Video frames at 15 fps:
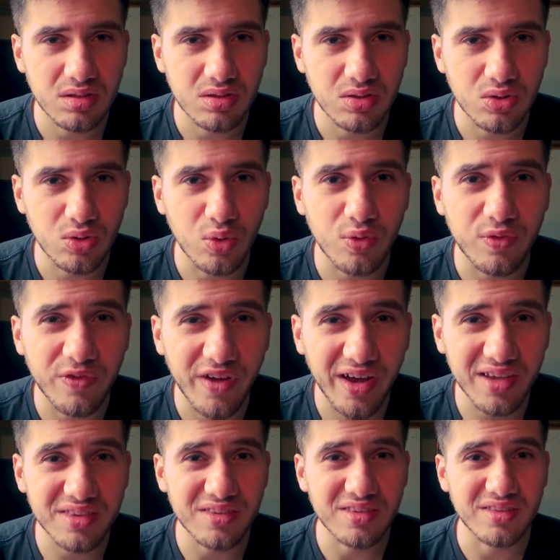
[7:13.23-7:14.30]
you
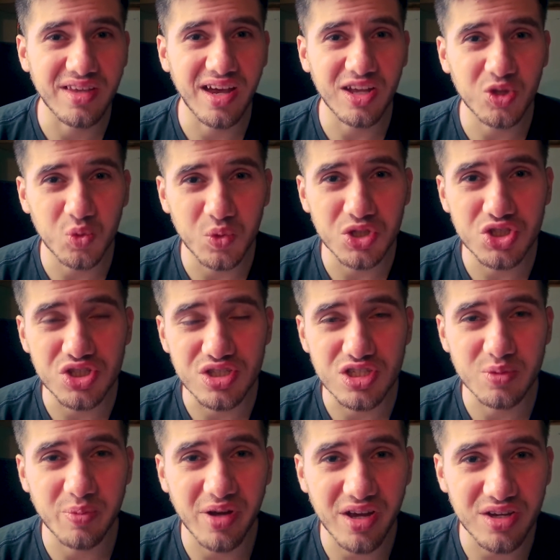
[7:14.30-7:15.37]
find that which
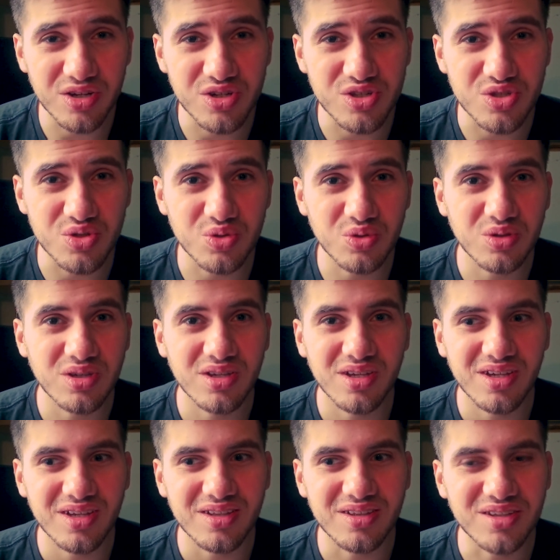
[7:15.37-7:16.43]
inspires you,
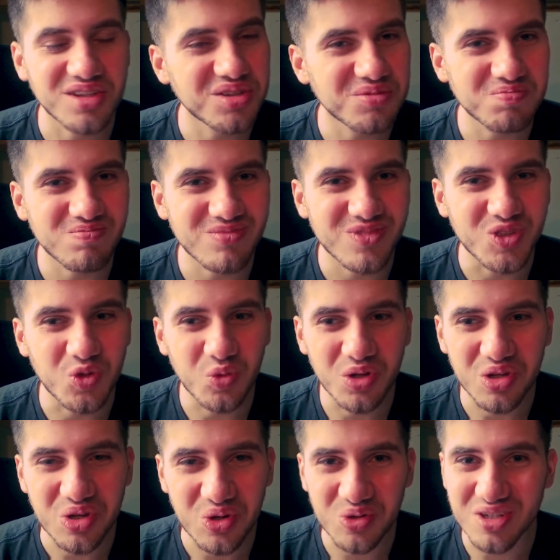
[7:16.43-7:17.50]
then you will
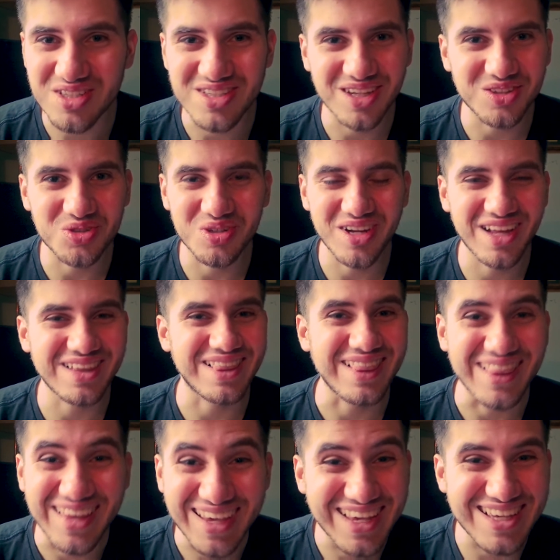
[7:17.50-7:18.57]
notice that you're not
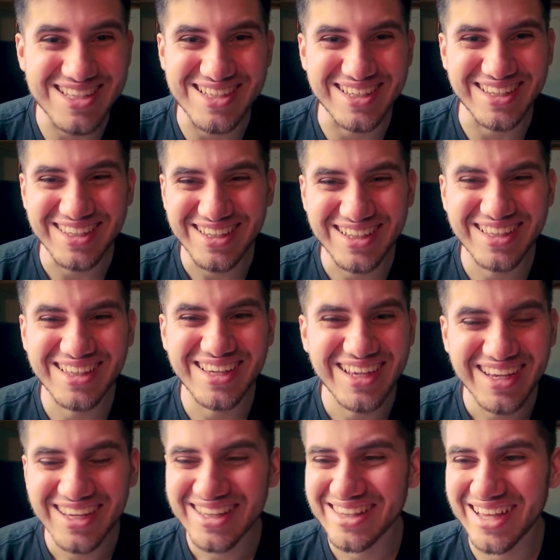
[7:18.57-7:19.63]
lazy.
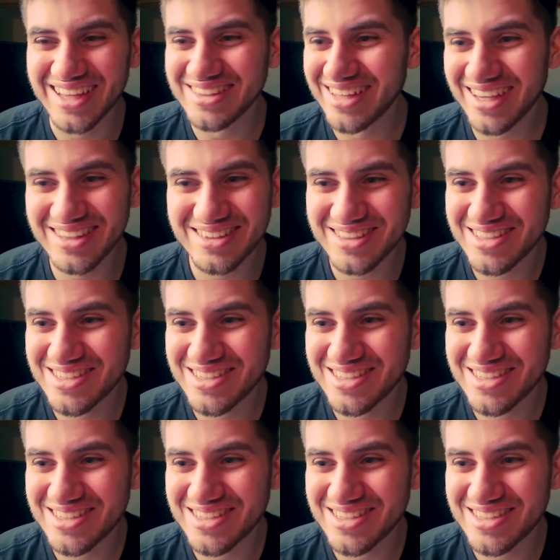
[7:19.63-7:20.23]
That